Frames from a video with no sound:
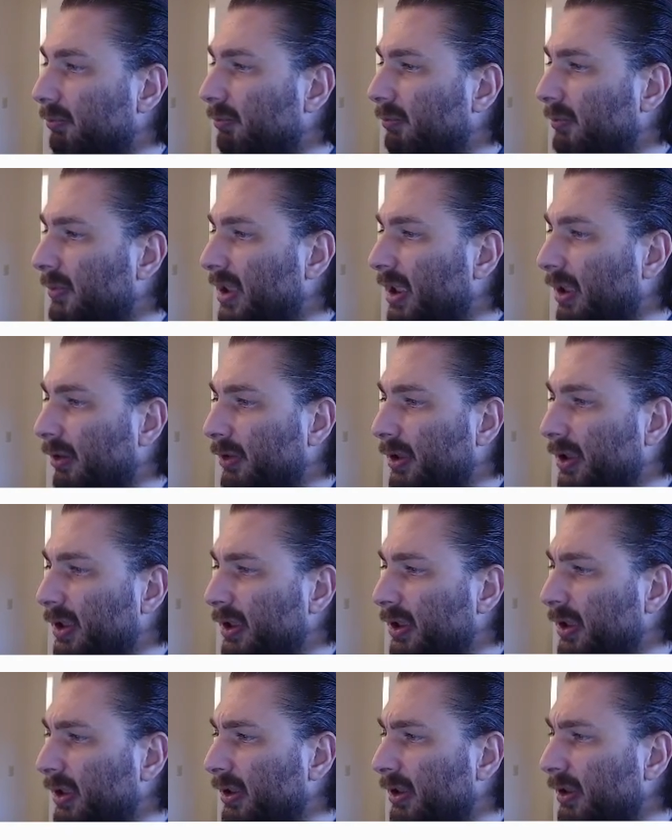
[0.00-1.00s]
down
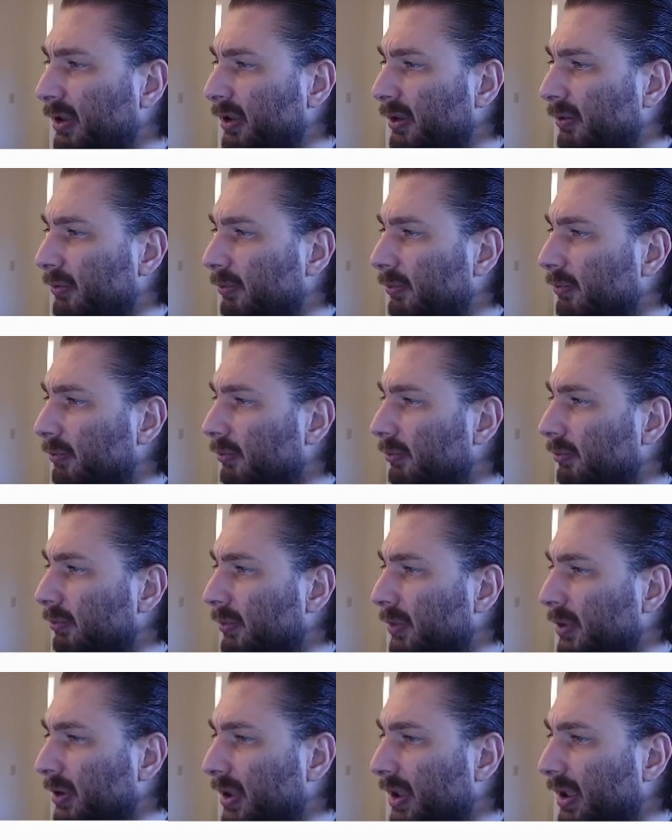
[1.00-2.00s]
here,
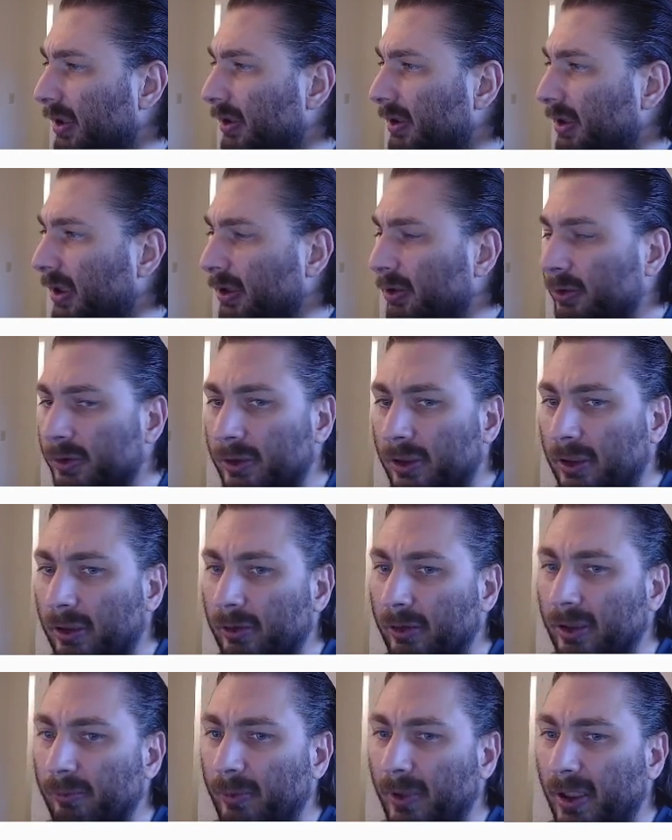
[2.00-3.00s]
okay, title's
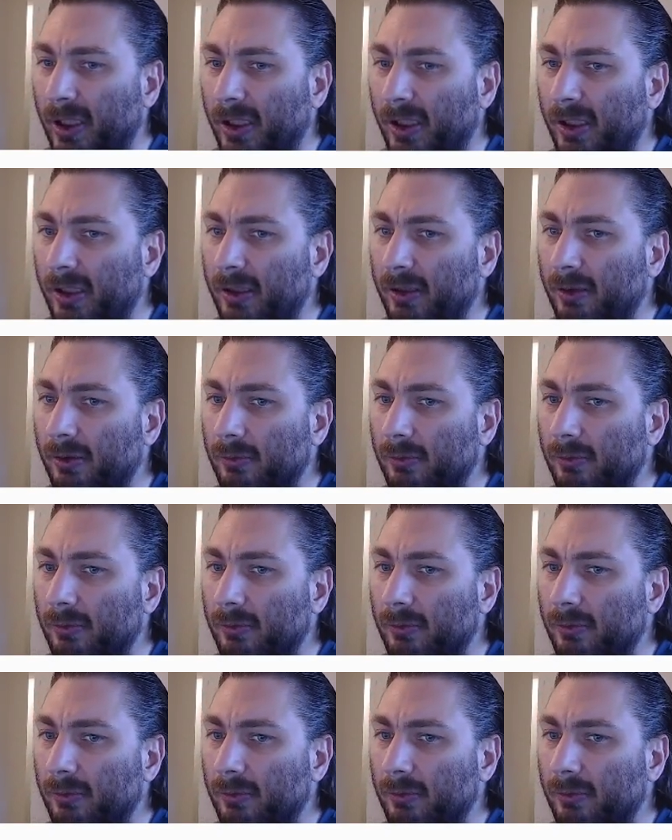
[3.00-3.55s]
already made.